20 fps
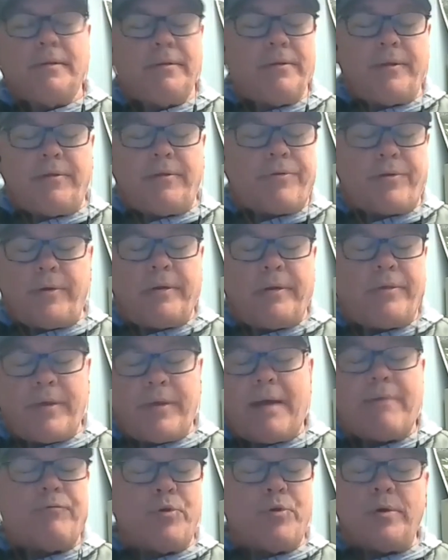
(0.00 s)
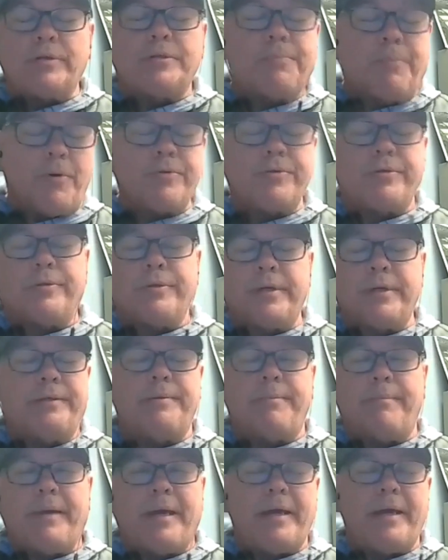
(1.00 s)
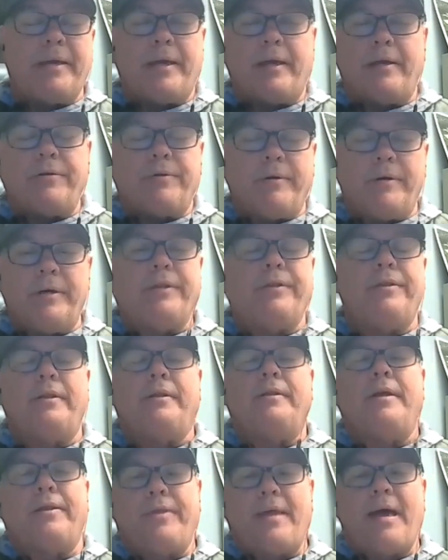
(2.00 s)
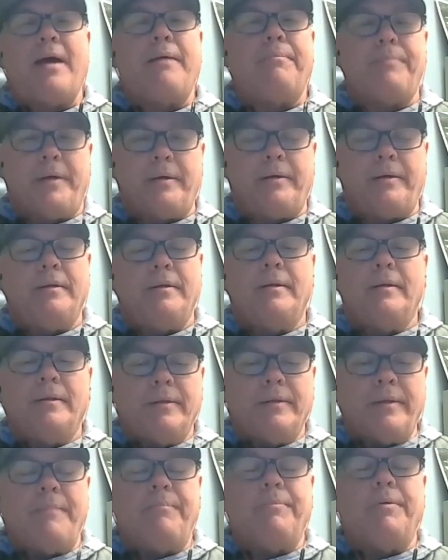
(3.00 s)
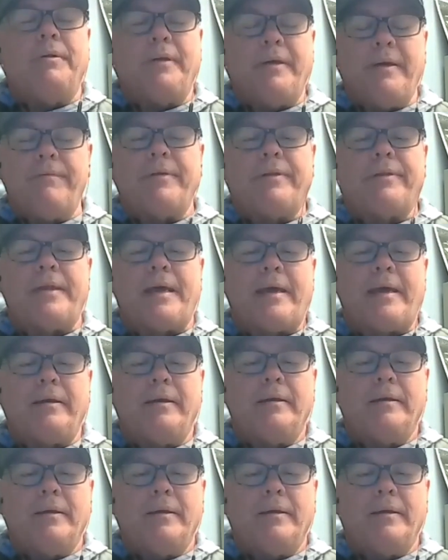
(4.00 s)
they, they have no exposure to make yet or anything like that, but they believe in that.